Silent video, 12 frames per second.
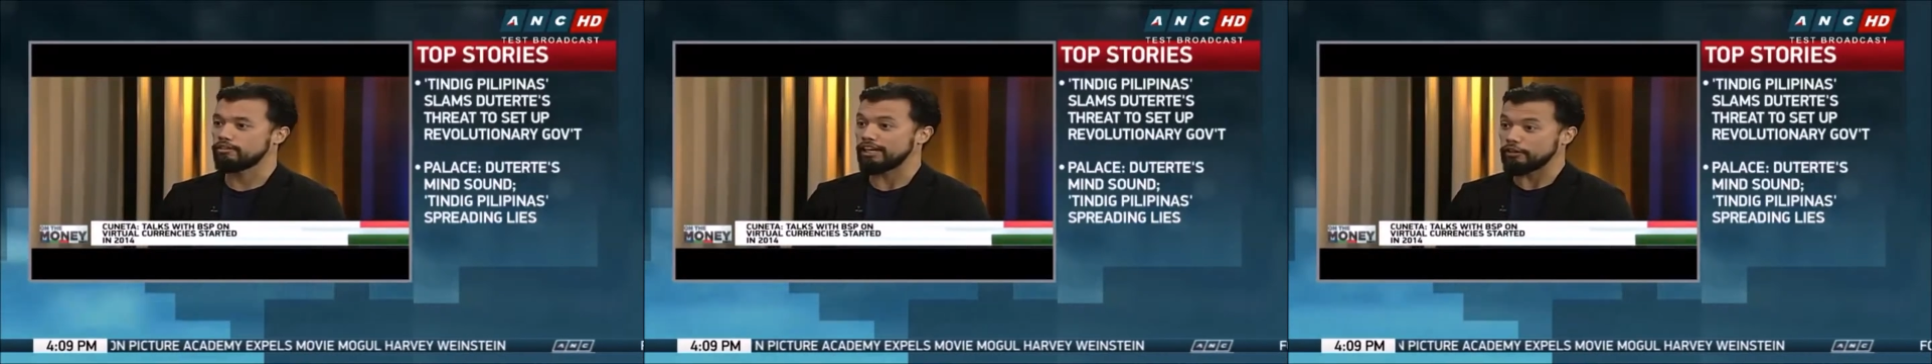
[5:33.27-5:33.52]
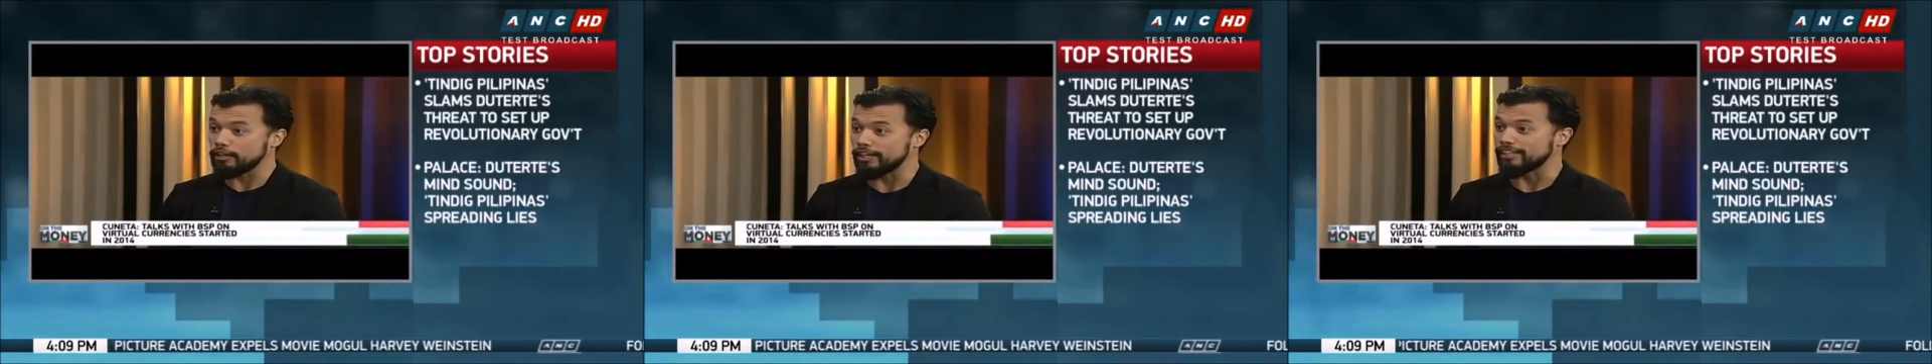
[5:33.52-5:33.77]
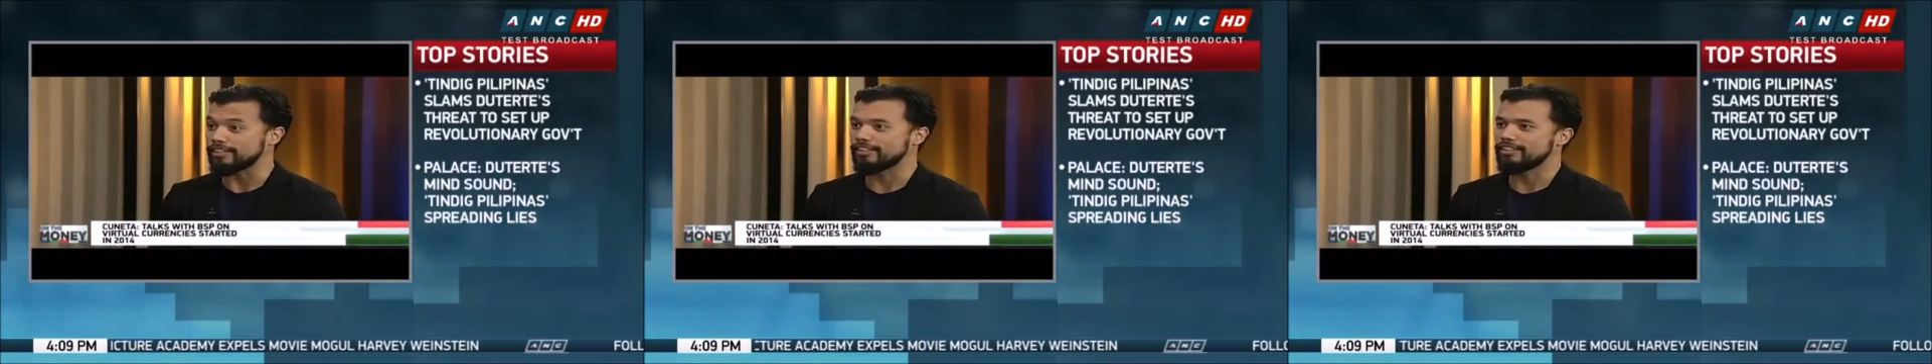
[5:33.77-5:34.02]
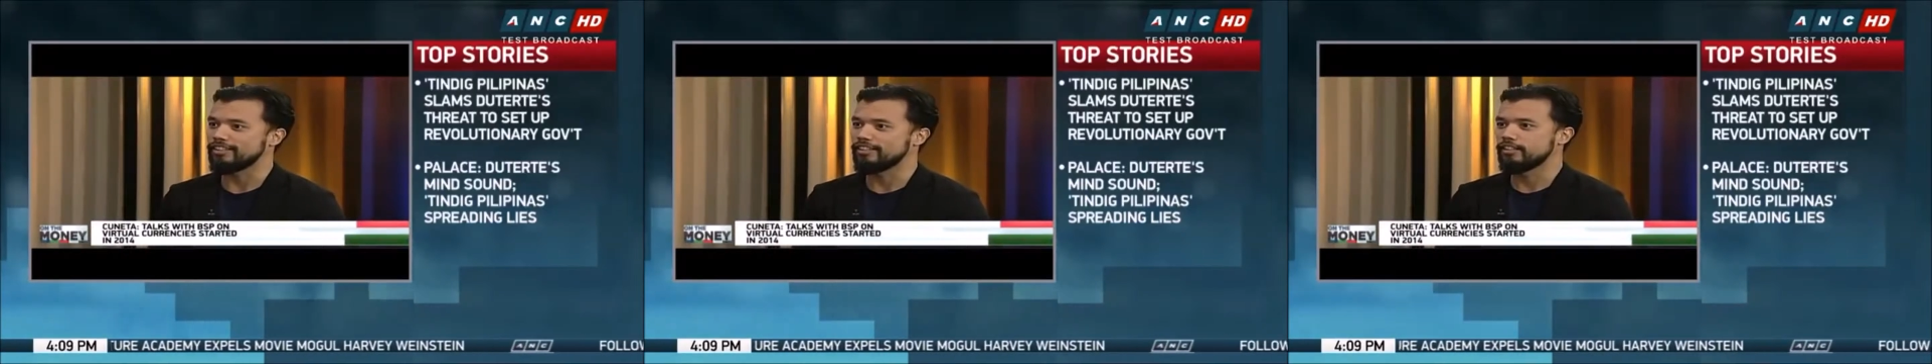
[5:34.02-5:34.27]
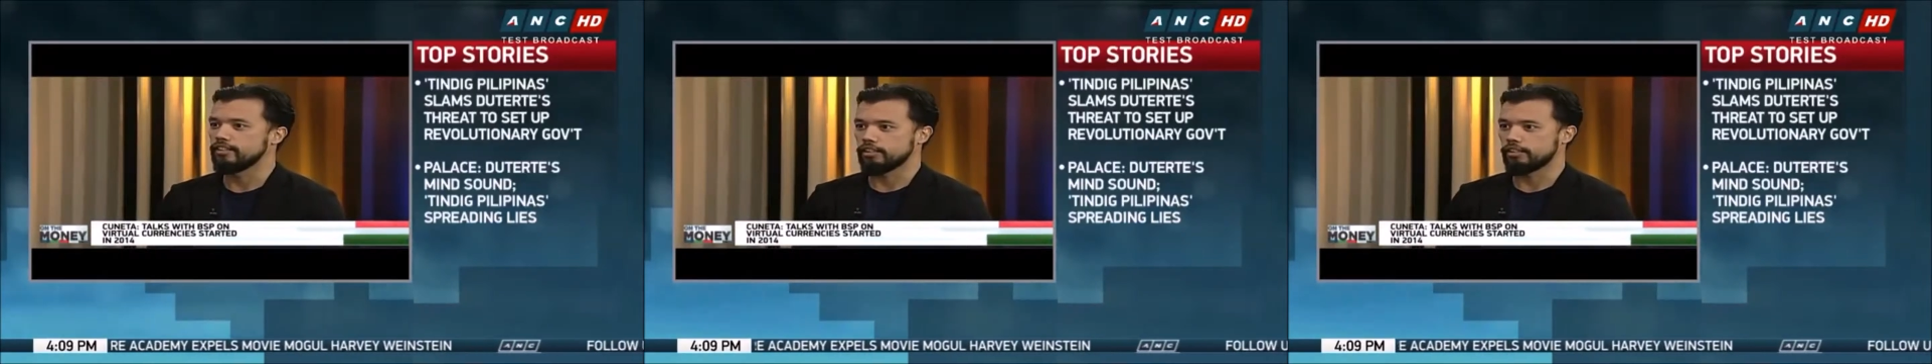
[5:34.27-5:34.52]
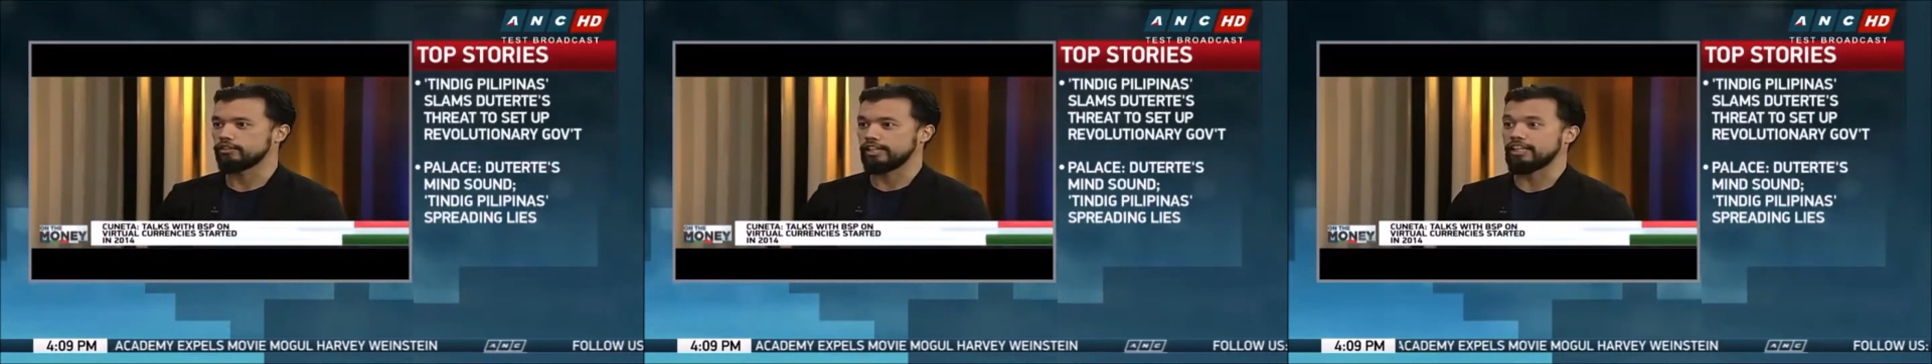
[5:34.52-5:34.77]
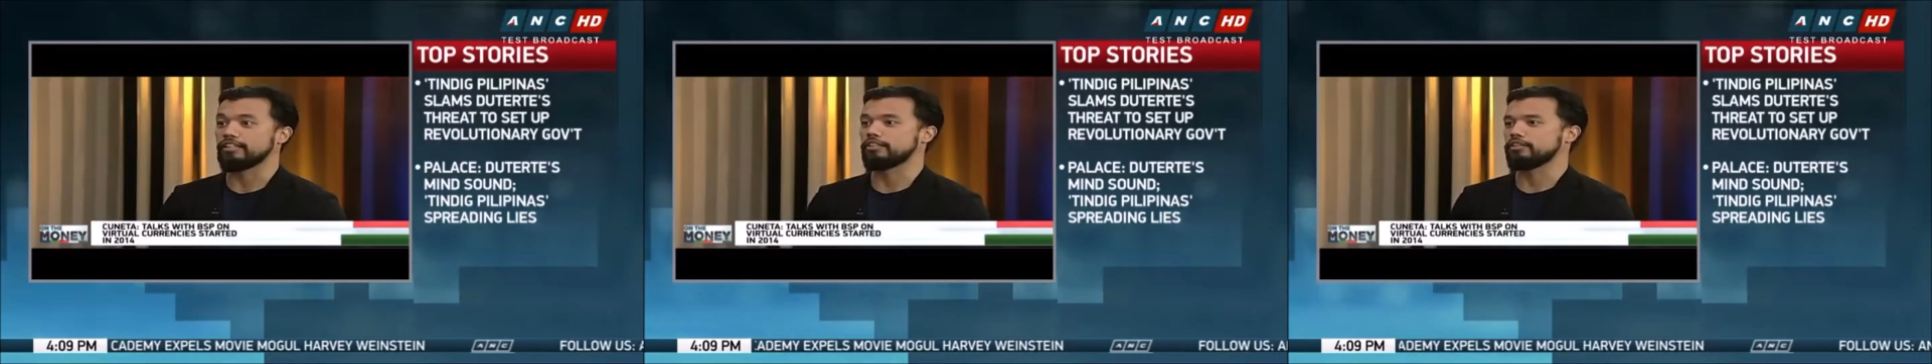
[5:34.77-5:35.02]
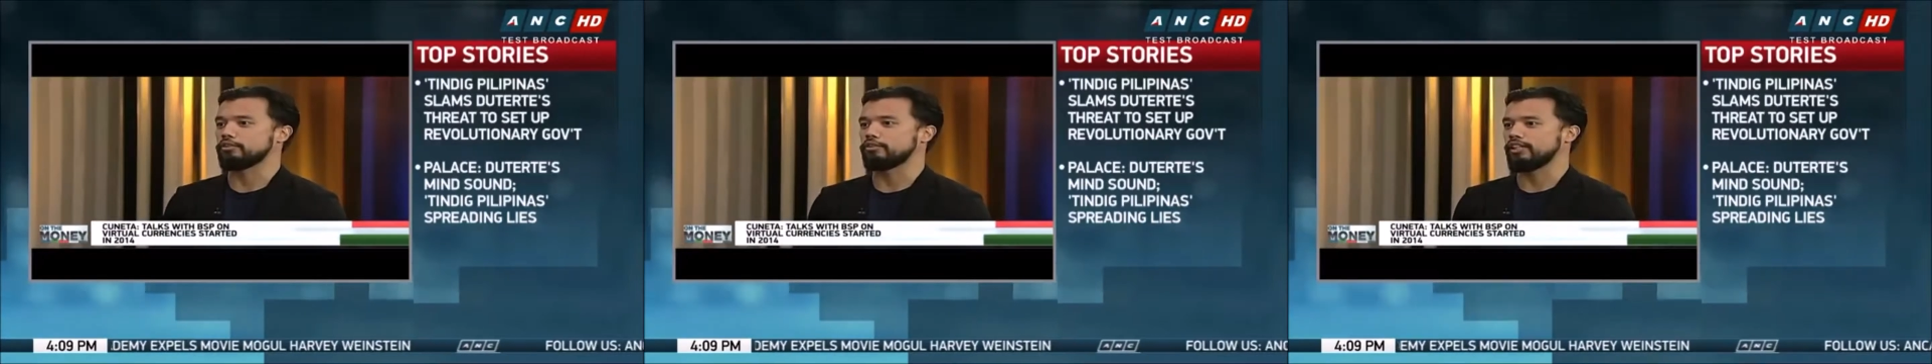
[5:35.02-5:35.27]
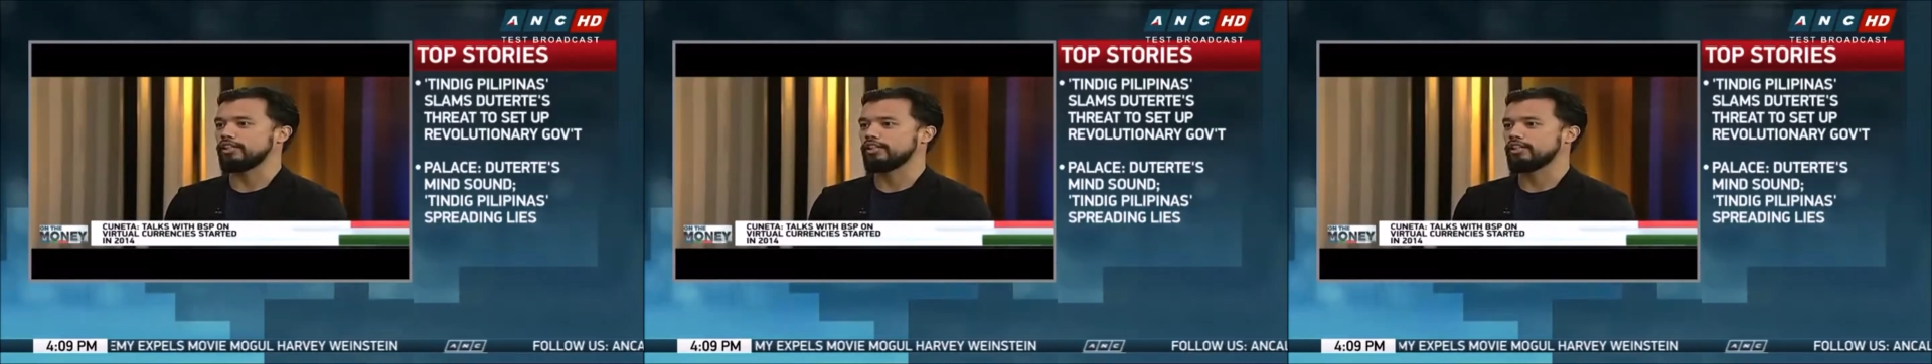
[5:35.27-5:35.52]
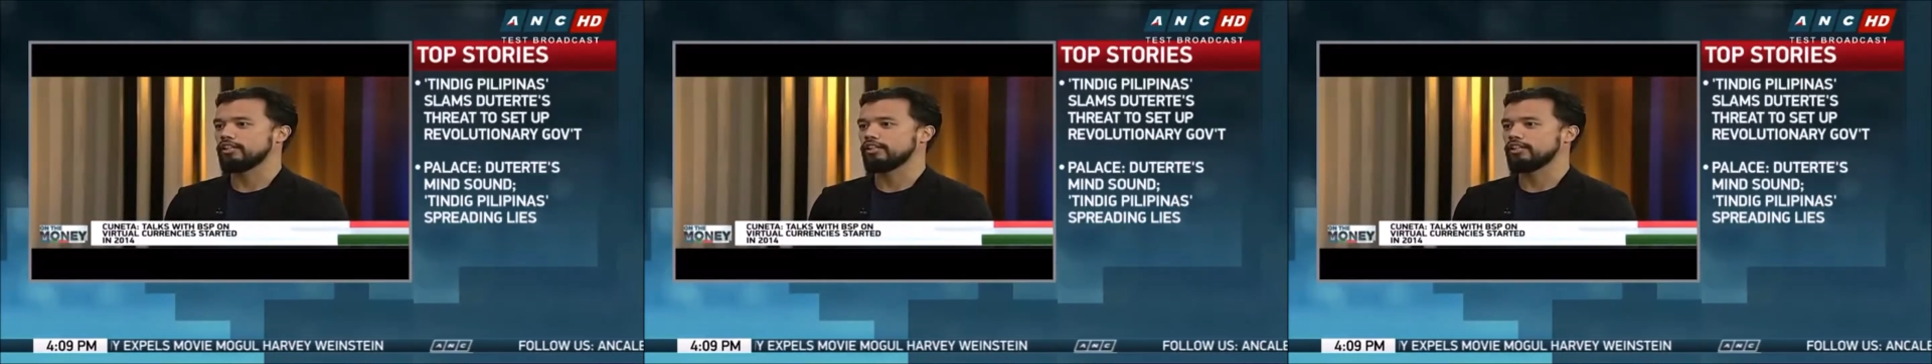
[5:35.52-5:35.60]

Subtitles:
regulate, the industry.